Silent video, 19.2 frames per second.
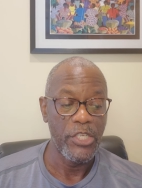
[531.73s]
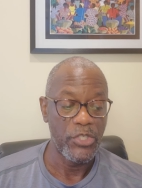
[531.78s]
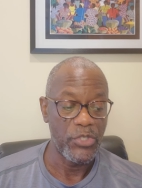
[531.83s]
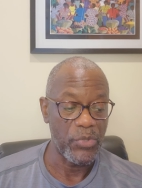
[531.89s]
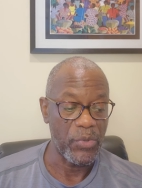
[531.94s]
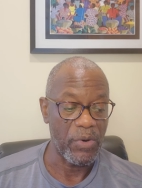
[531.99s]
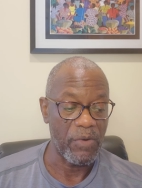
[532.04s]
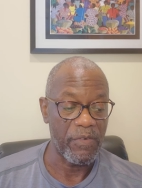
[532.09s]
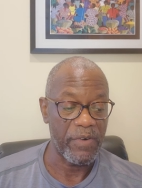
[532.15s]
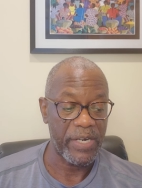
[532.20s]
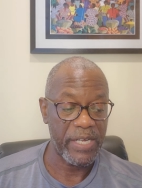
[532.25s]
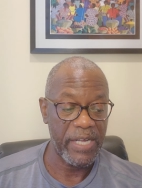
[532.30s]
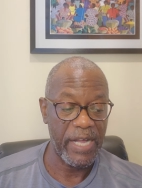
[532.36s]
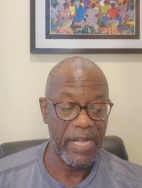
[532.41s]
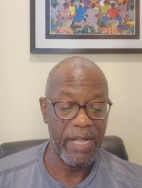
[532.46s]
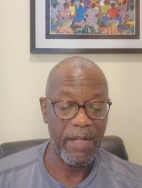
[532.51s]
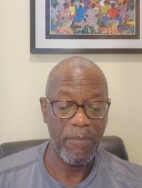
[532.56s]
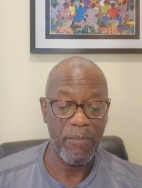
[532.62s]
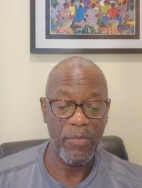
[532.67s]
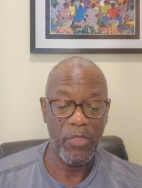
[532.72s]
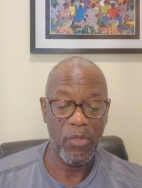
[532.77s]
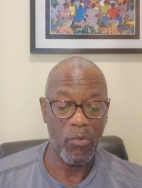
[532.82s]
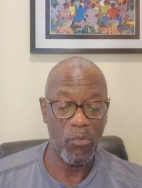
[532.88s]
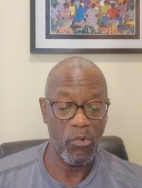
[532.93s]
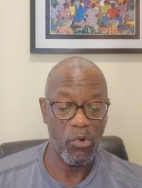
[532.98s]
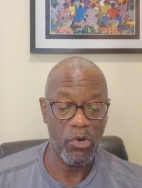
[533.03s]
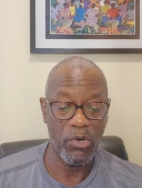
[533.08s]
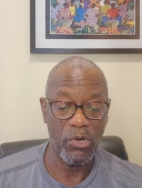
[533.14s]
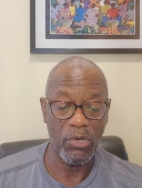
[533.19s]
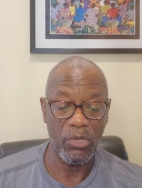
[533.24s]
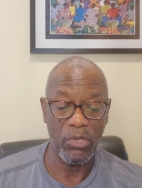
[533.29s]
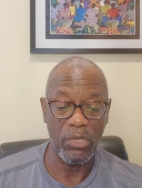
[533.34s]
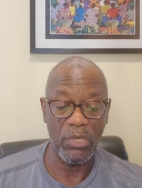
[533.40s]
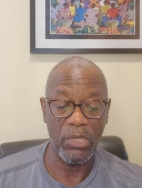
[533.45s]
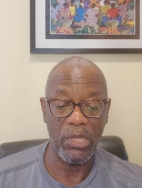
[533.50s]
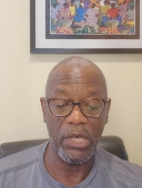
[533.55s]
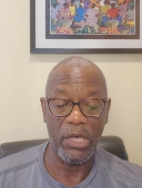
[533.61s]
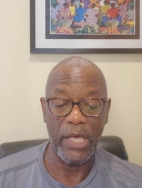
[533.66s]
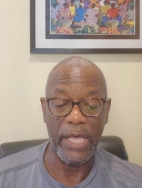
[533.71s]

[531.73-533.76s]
to overcome the world